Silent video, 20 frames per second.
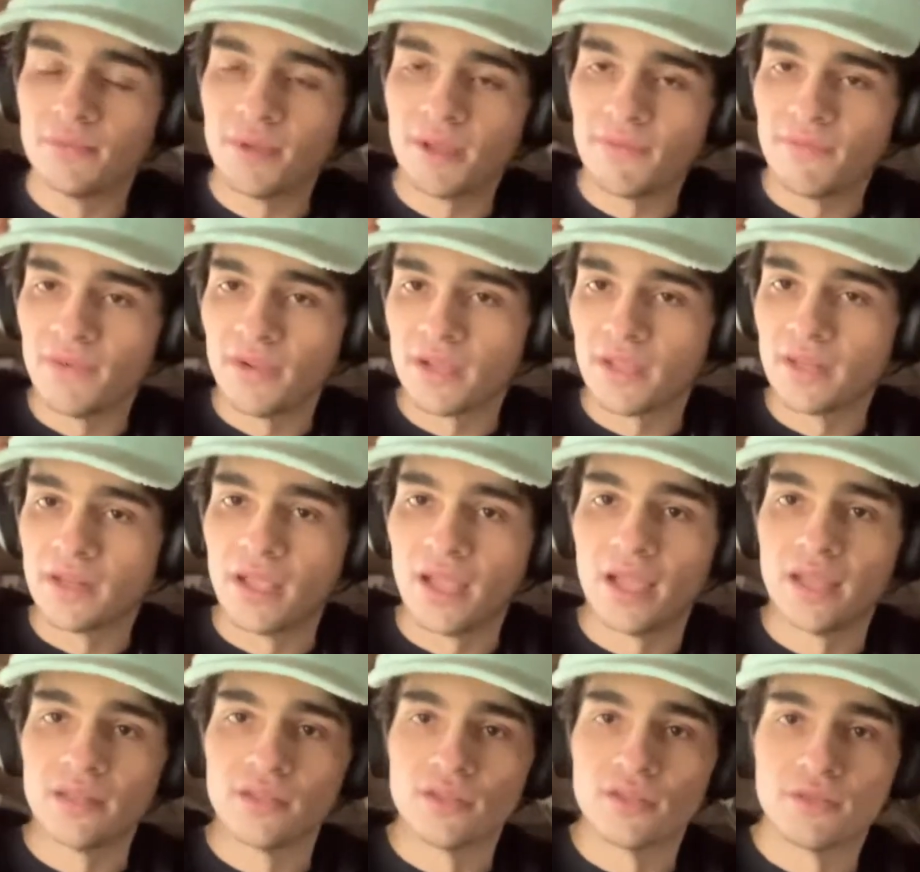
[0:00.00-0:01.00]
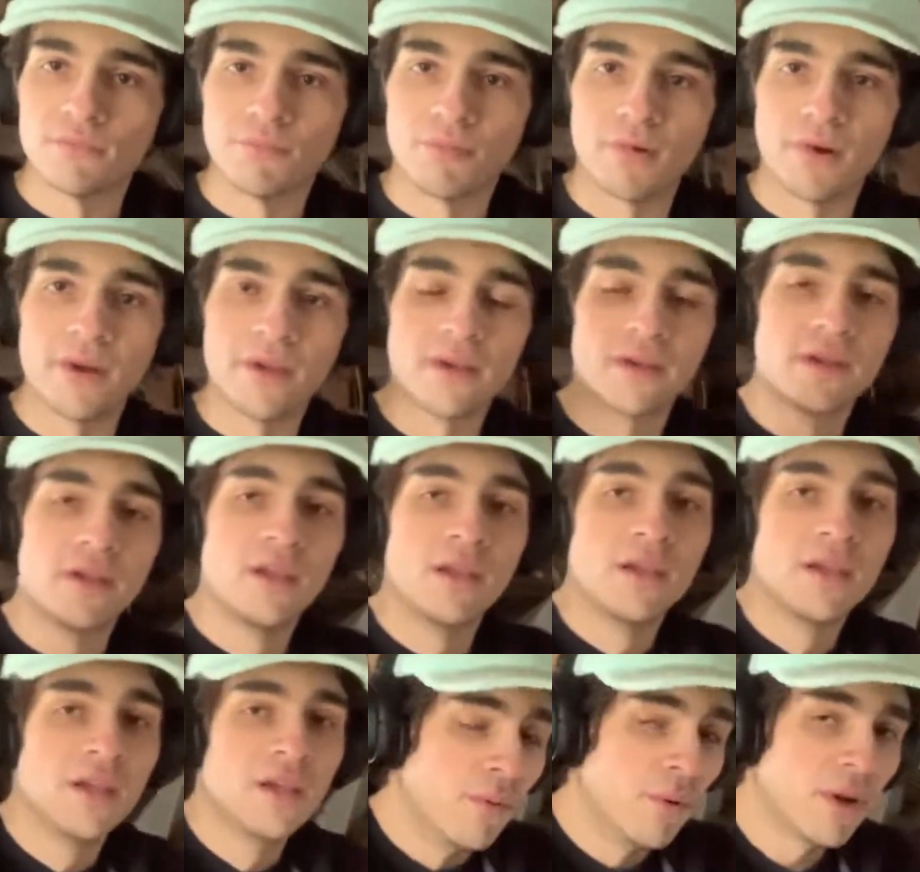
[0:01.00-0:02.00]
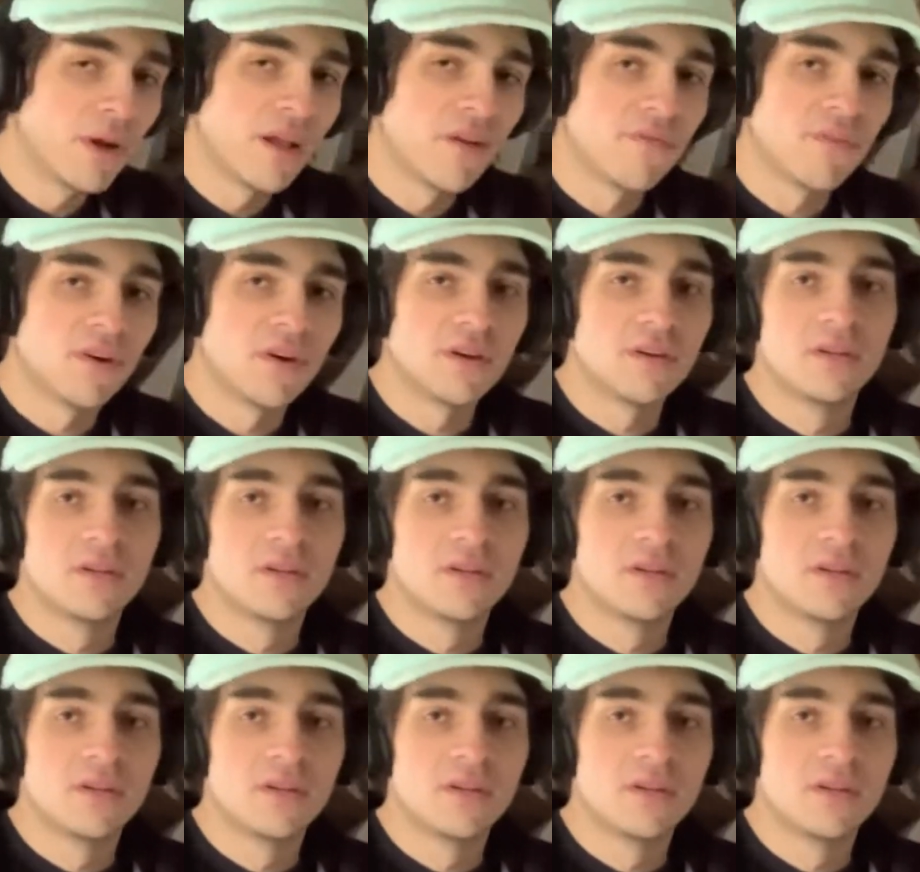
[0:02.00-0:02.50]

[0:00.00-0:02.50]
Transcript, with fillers: my fucking hat just break? Whatever.